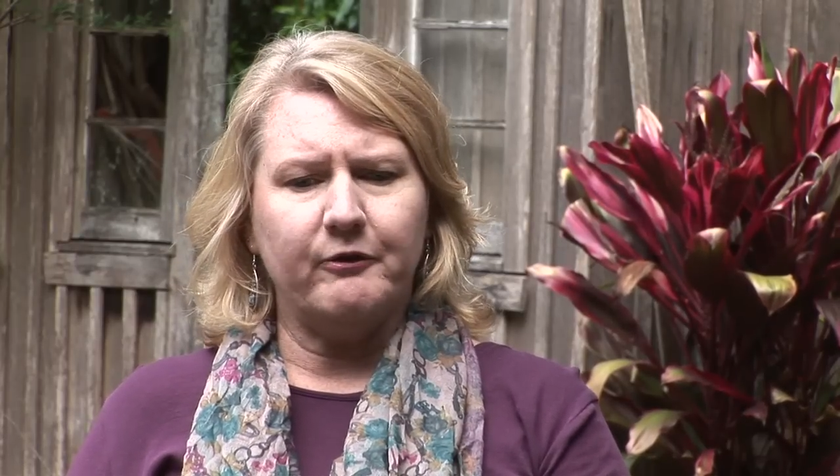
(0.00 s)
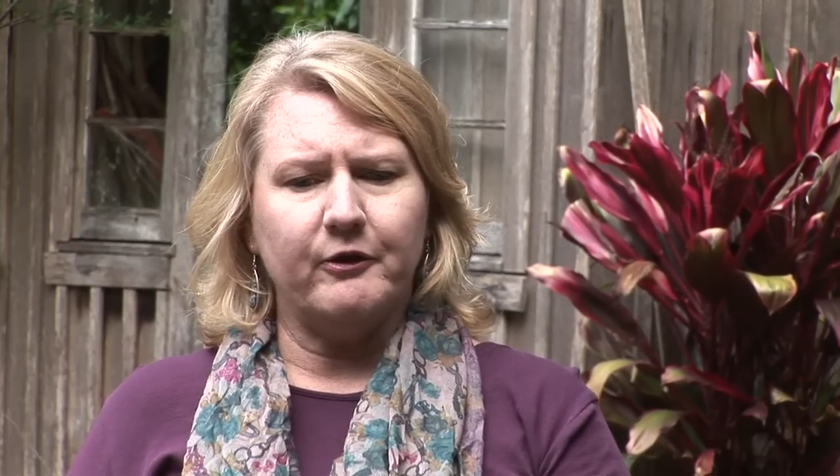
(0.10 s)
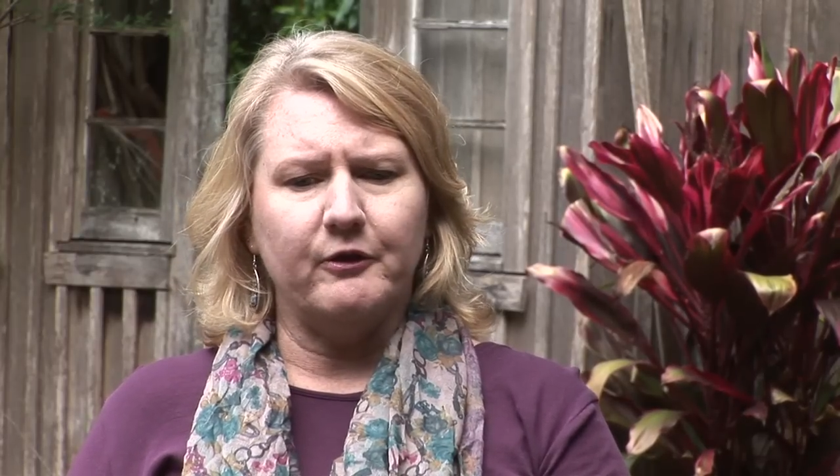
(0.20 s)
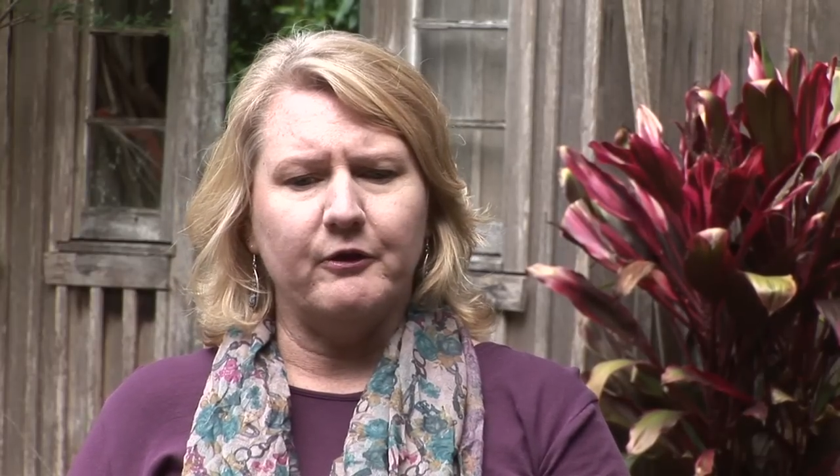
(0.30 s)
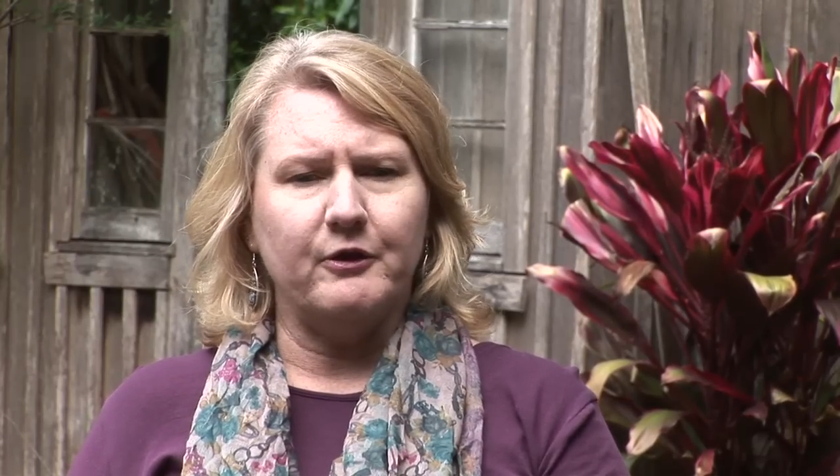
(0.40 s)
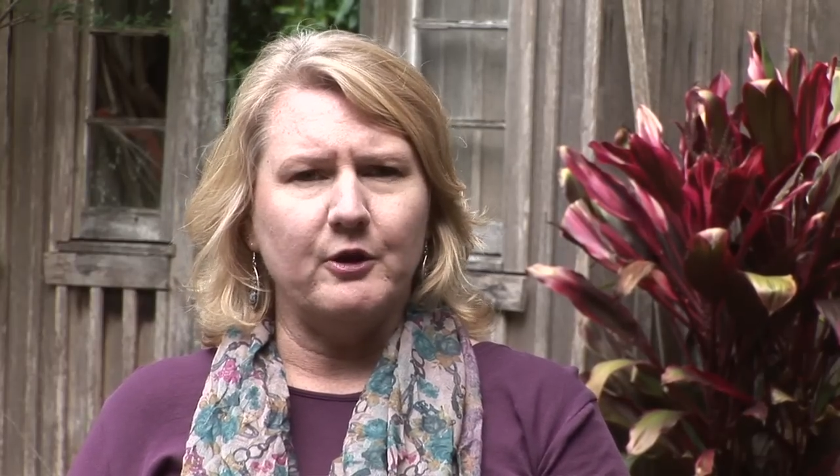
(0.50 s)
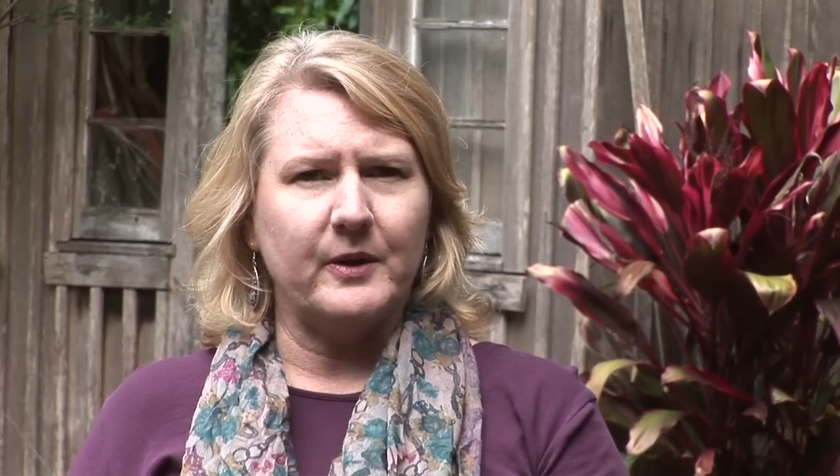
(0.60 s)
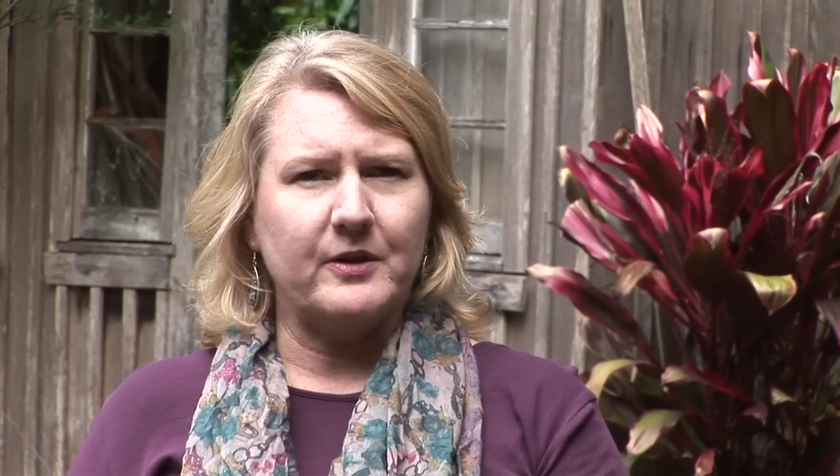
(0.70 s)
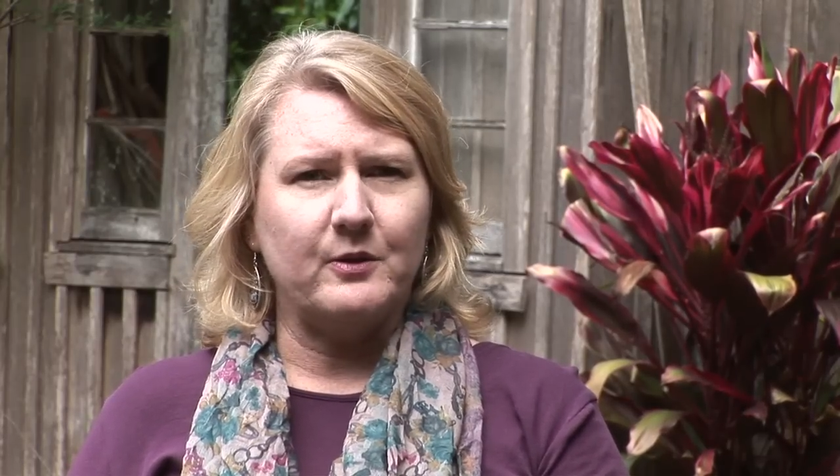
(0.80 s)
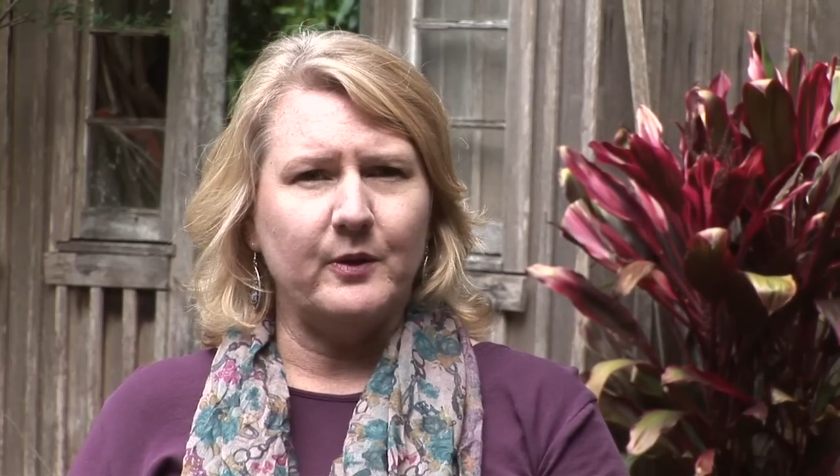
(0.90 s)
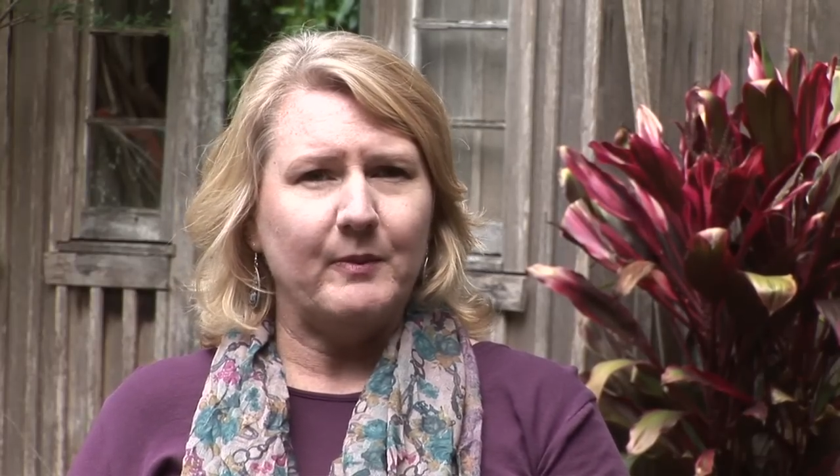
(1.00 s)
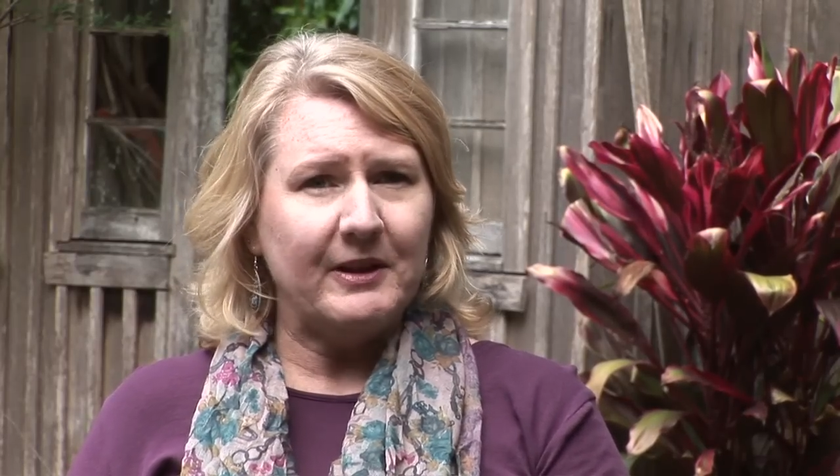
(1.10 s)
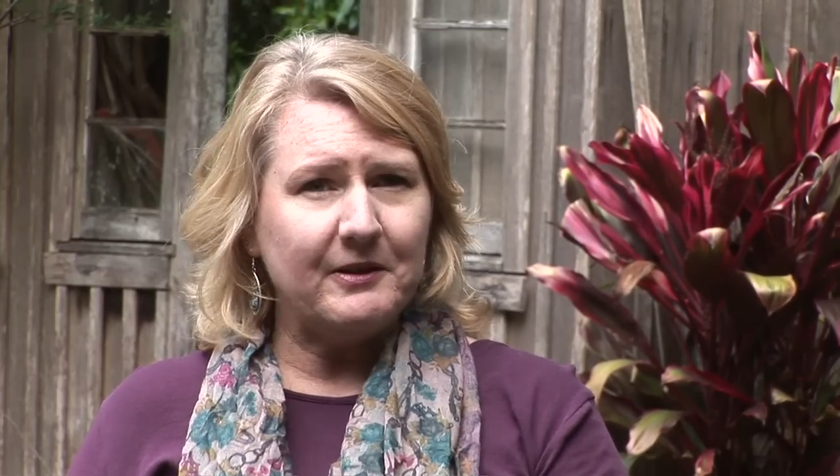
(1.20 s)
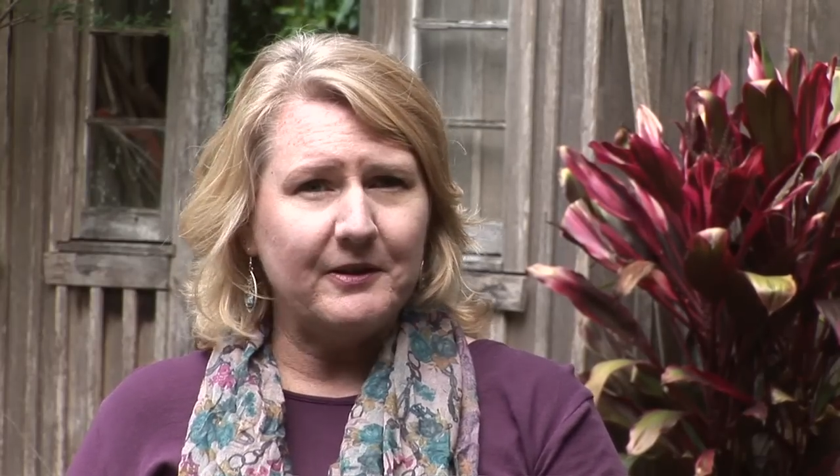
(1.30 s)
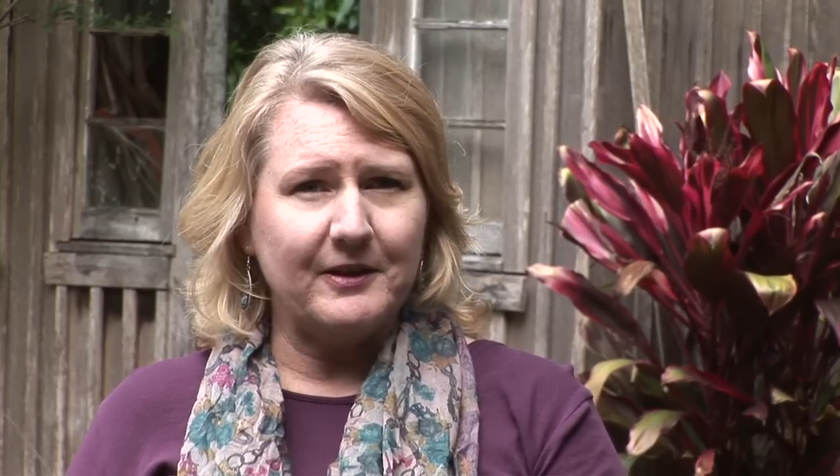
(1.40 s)
for the US to
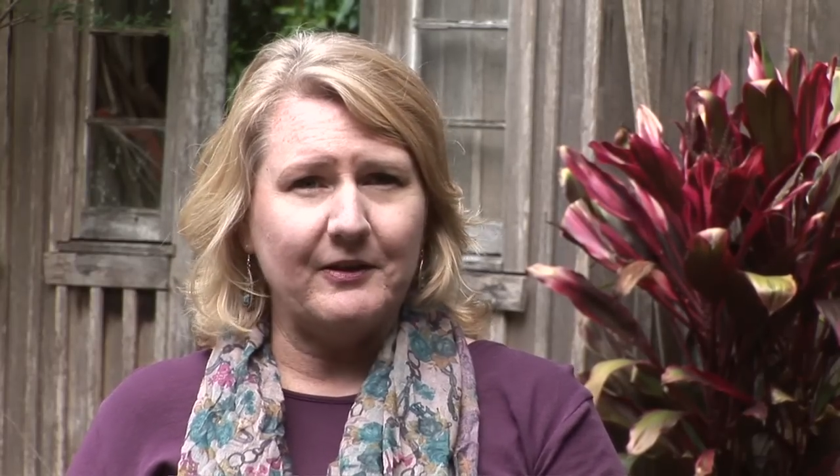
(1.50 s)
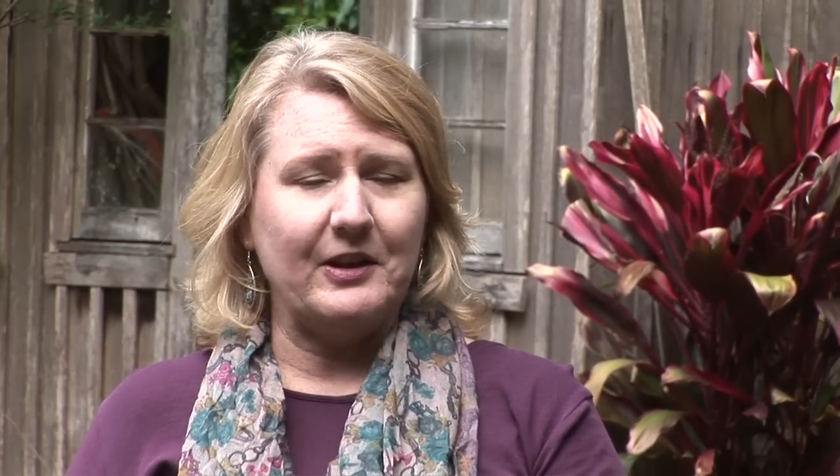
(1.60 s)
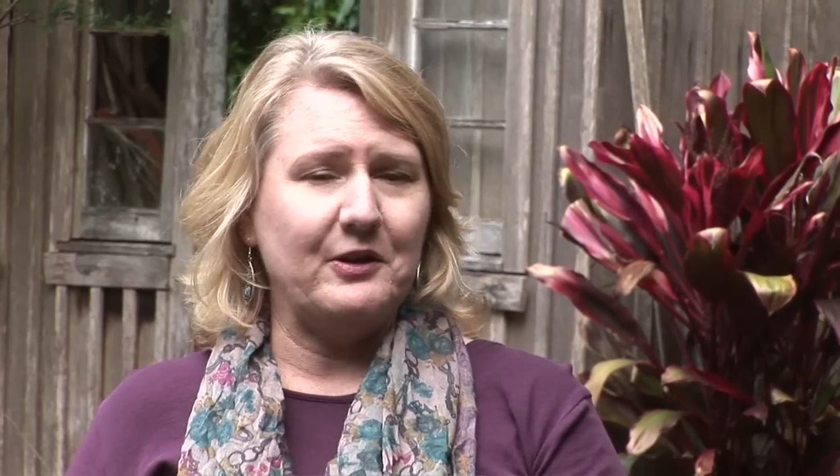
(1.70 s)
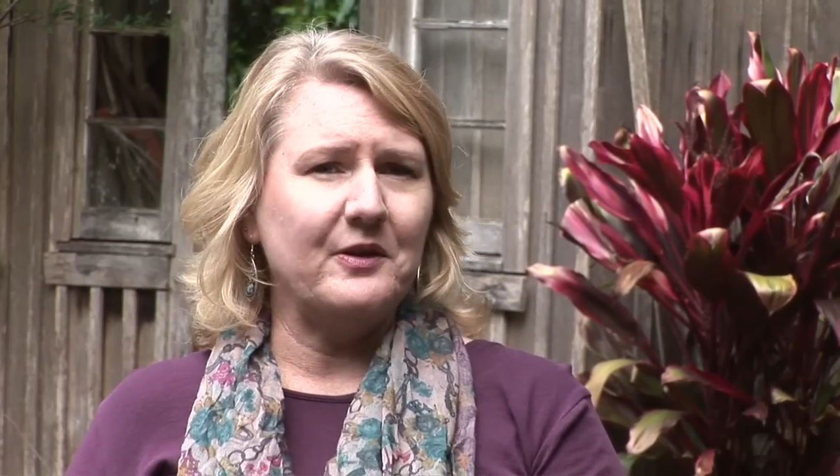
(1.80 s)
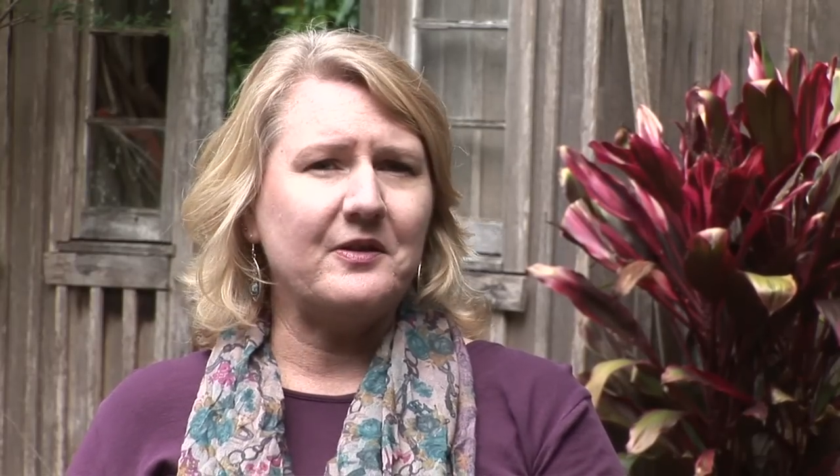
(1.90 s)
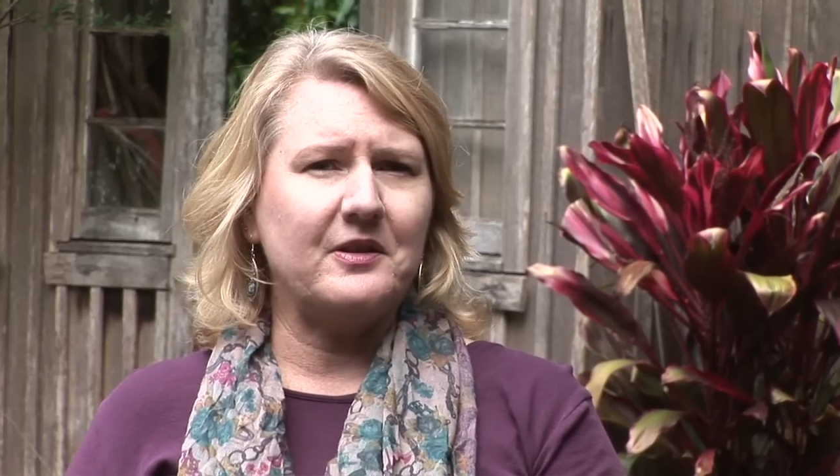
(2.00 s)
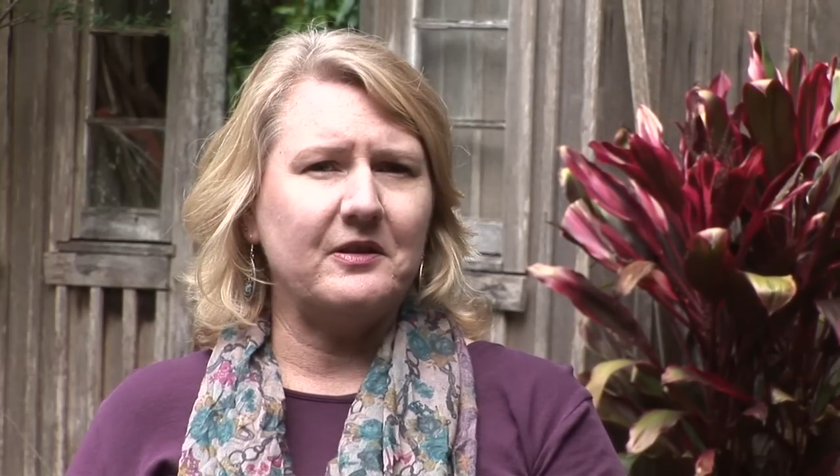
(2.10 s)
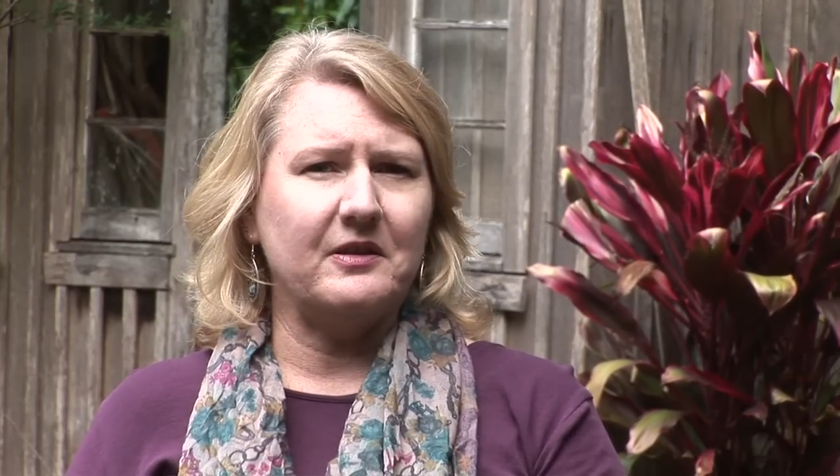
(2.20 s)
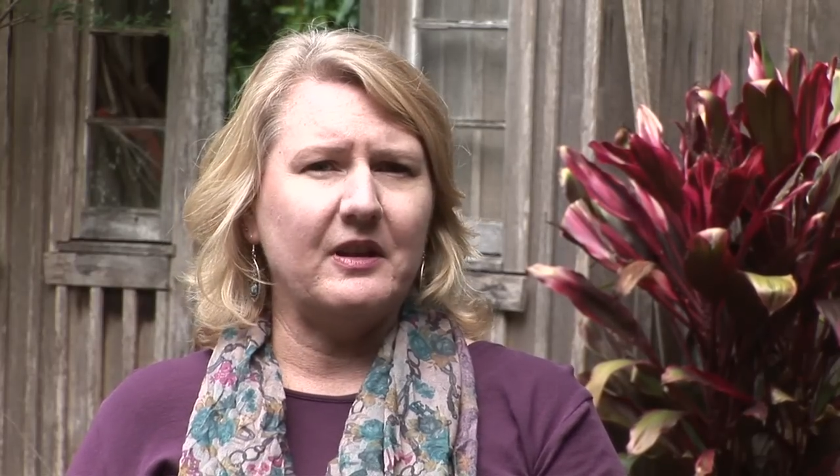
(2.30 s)
admit that they used